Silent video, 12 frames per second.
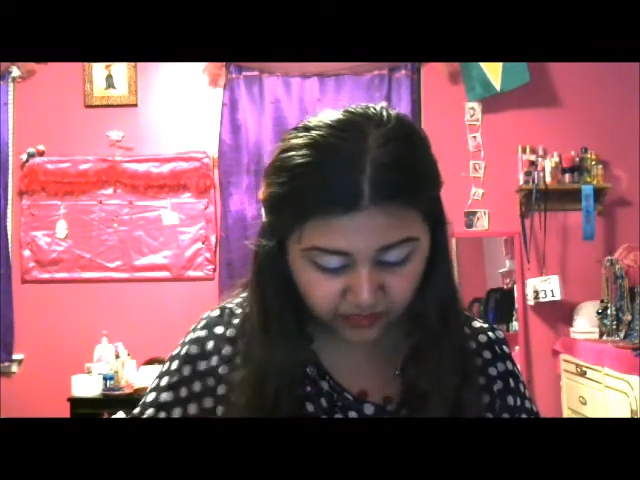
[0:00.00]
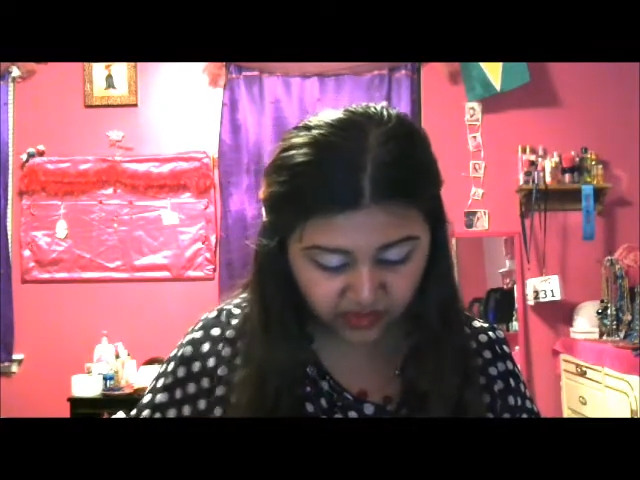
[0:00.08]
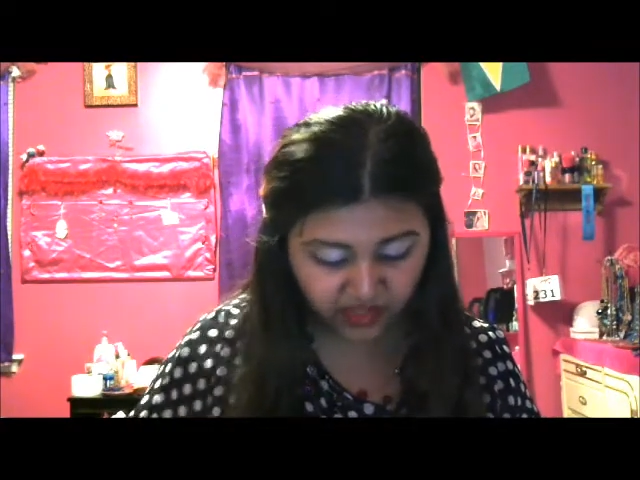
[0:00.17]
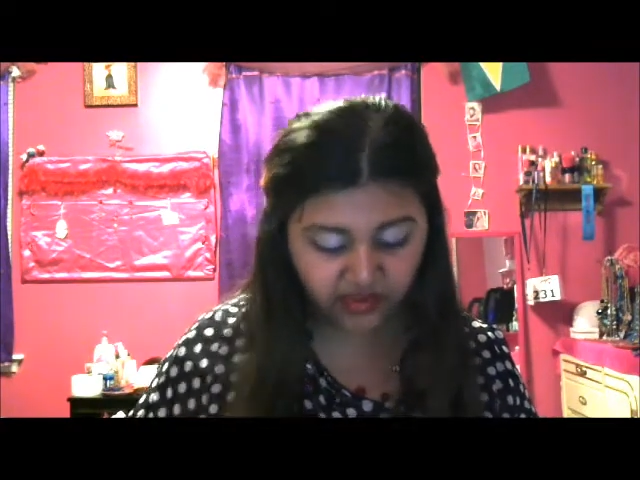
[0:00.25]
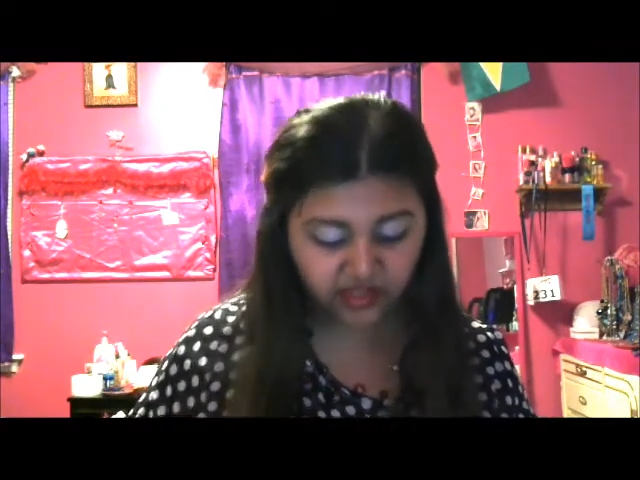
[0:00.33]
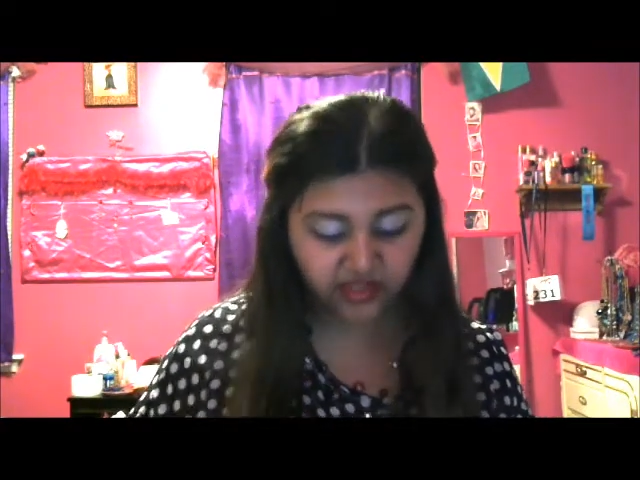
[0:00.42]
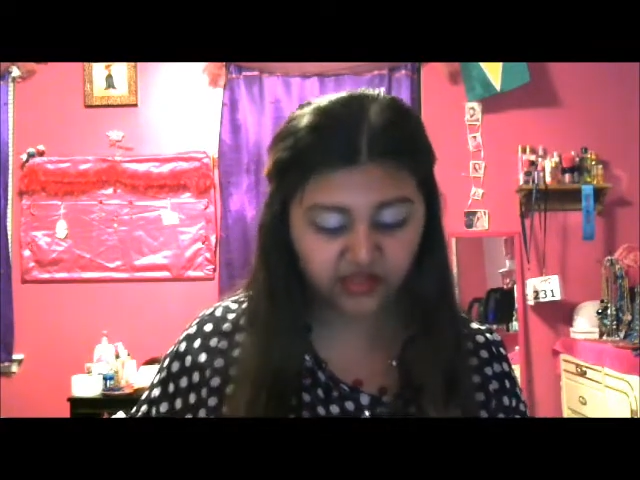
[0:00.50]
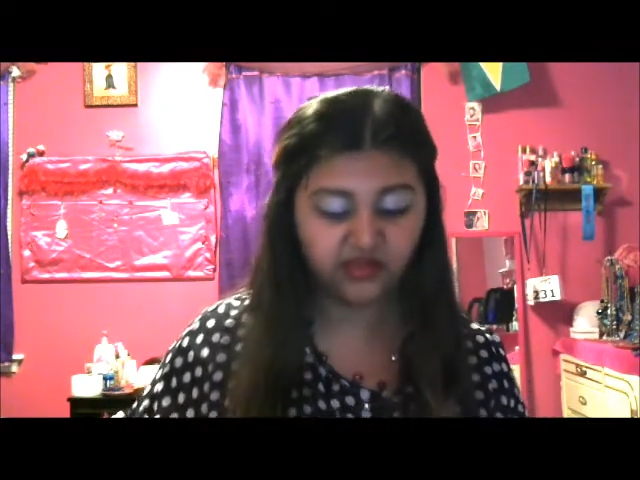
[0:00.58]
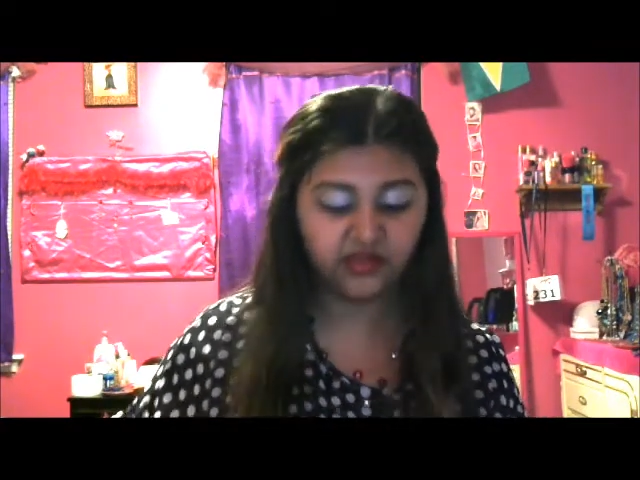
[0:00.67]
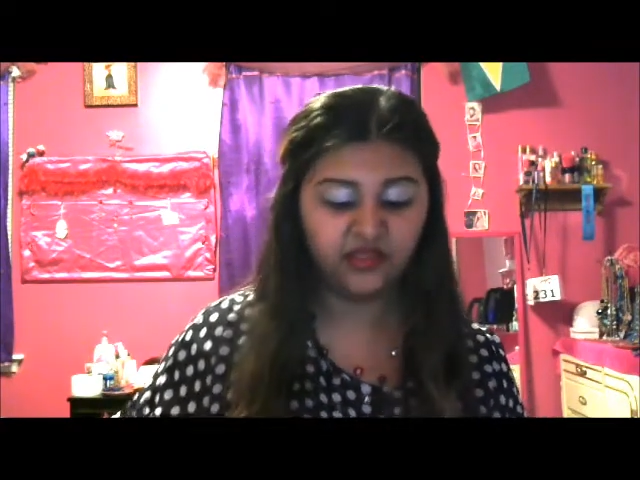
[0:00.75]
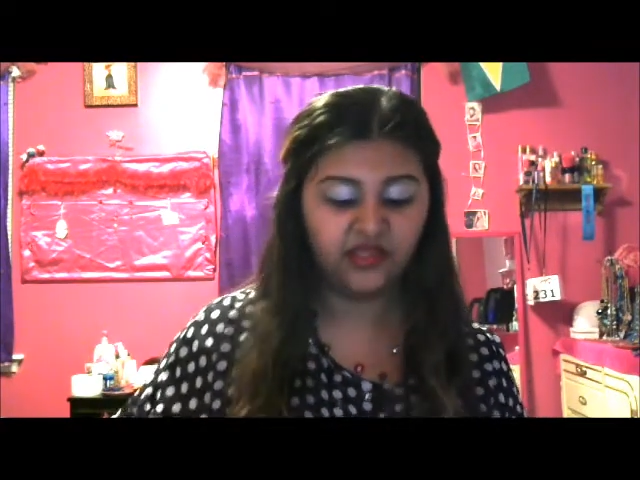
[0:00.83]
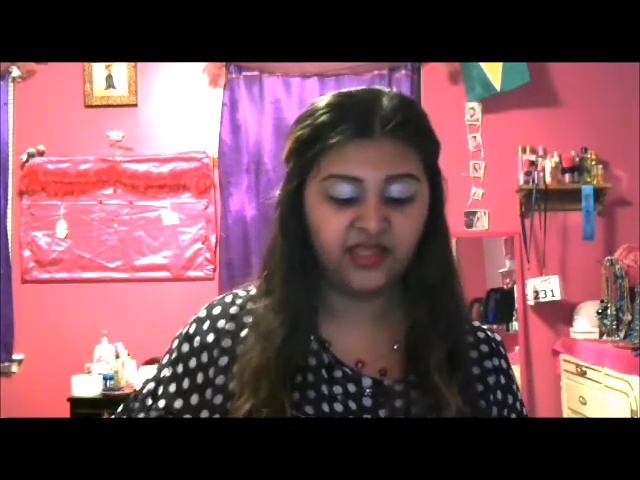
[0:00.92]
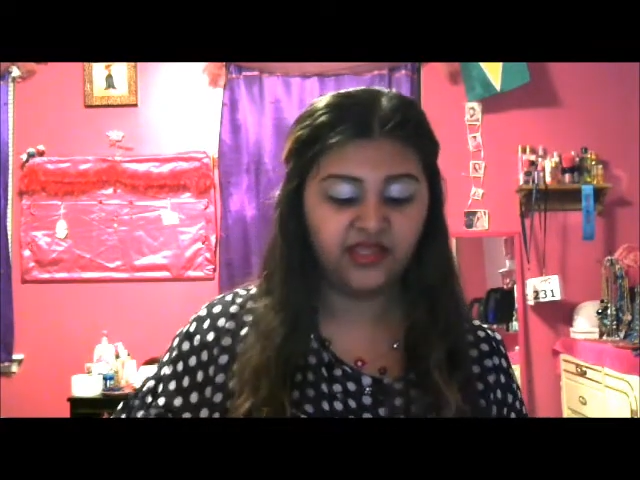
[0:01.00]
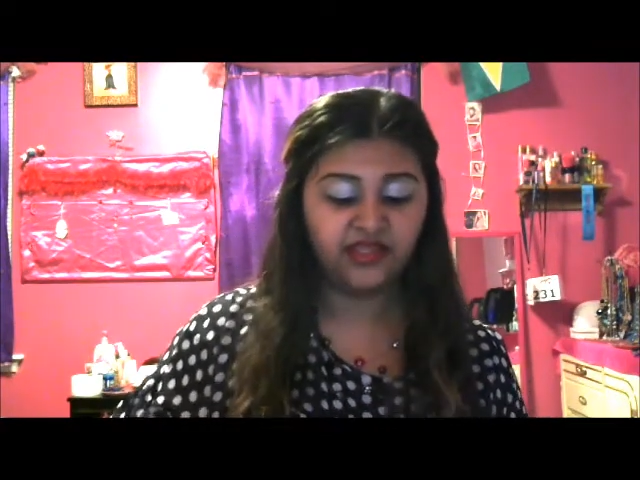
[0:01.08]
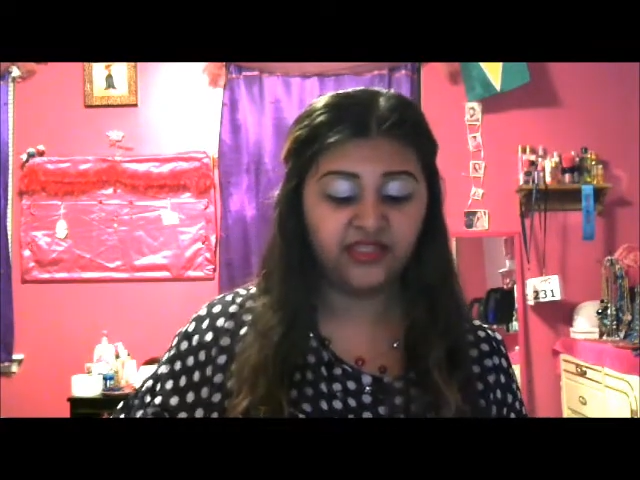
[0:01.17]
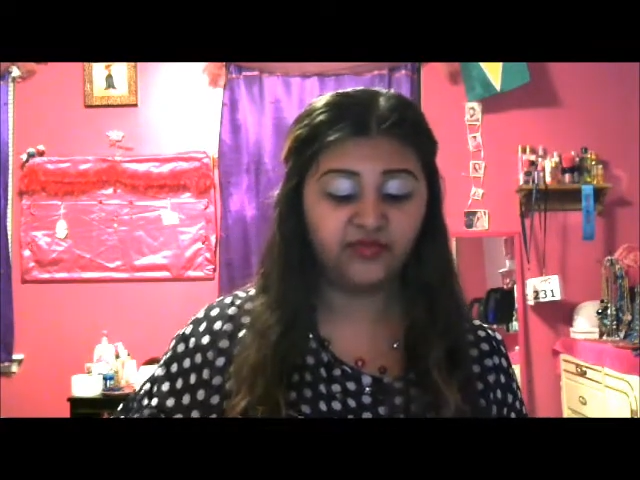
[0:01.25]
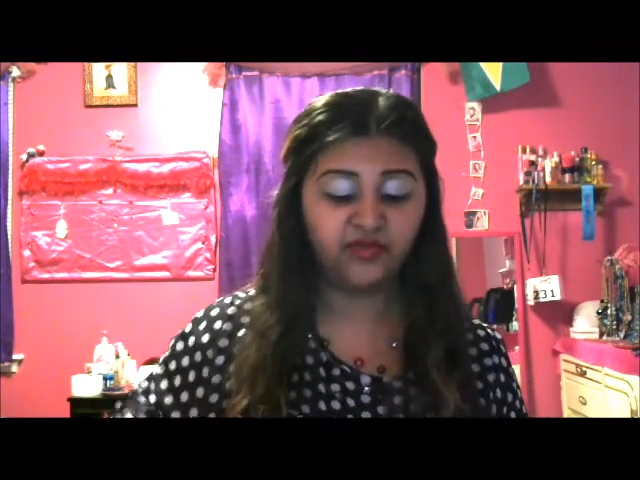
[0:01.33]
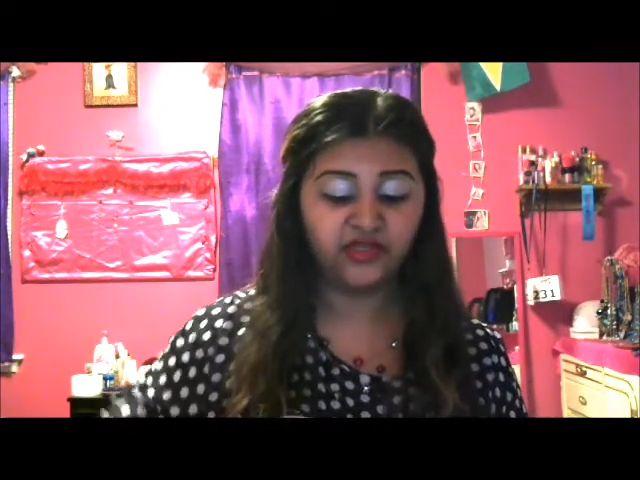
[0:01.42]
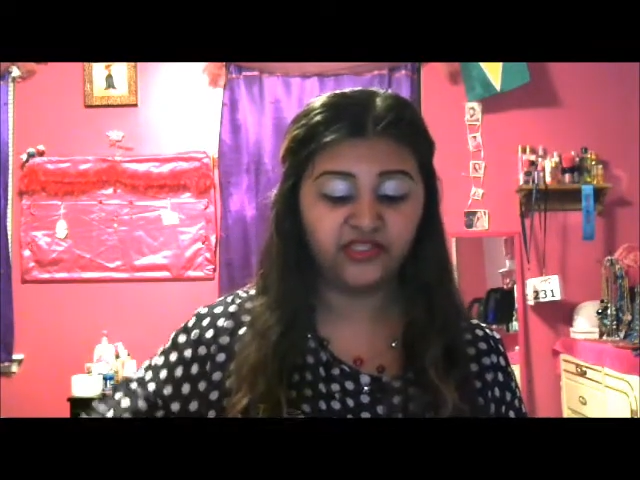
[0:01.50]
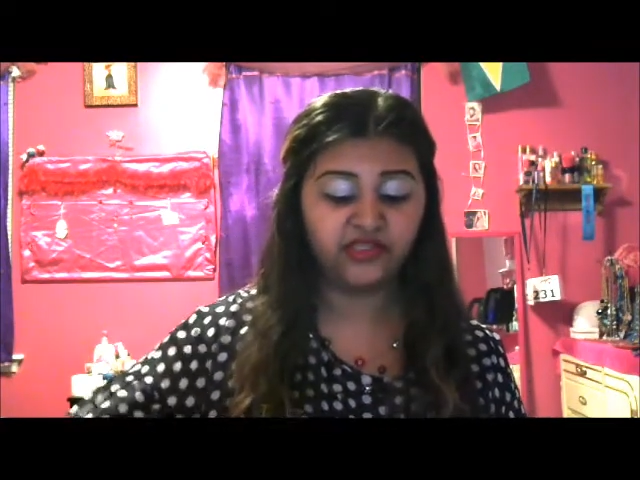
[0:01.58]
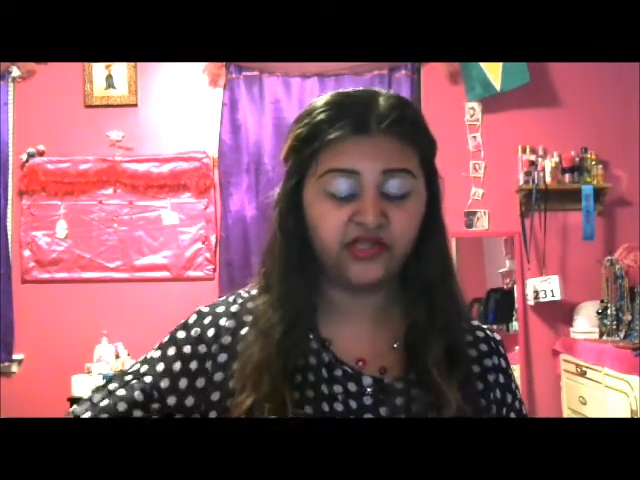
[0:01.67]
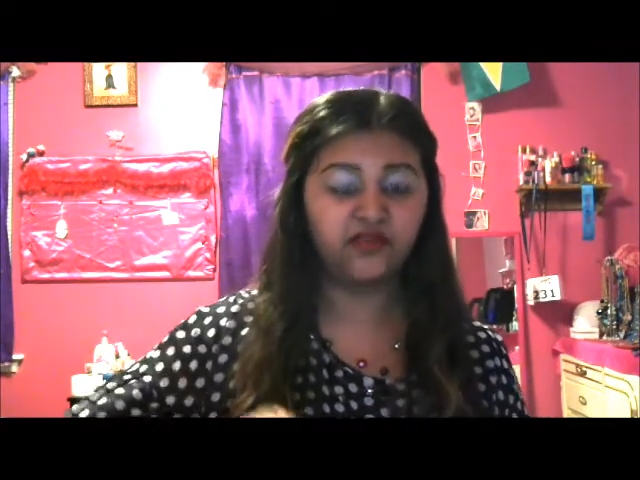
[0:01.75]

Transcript: And then this bracelet